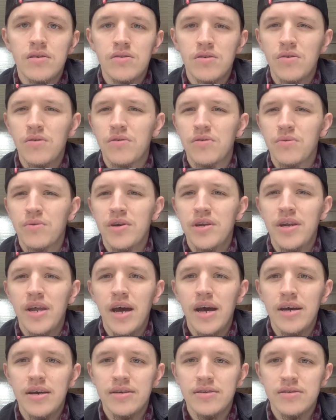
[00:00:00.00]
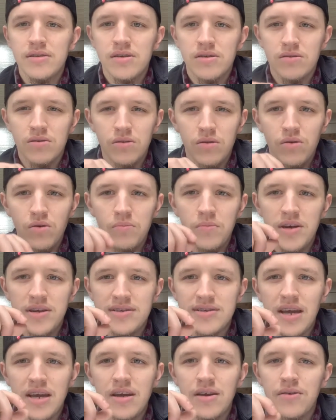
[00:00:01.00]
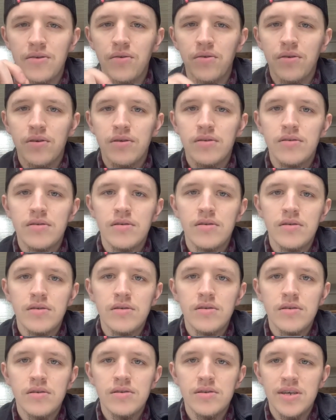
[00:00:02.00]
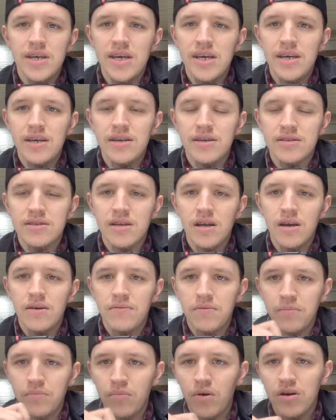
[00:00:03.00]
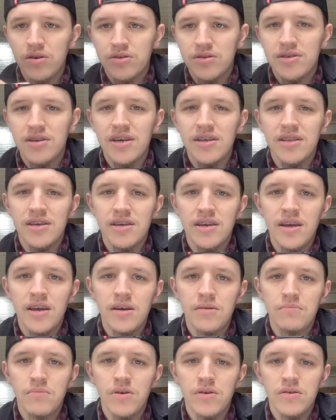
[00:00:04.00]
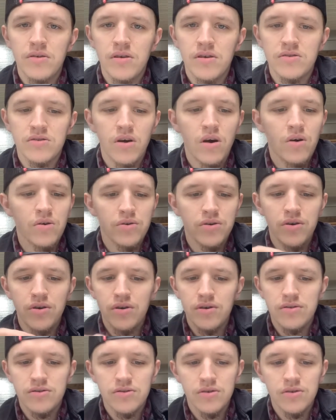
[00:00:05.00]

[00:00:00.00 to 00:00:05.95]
2-3 days, just a little bit tender to eat and stuff and brush your teeth again, but it's all good.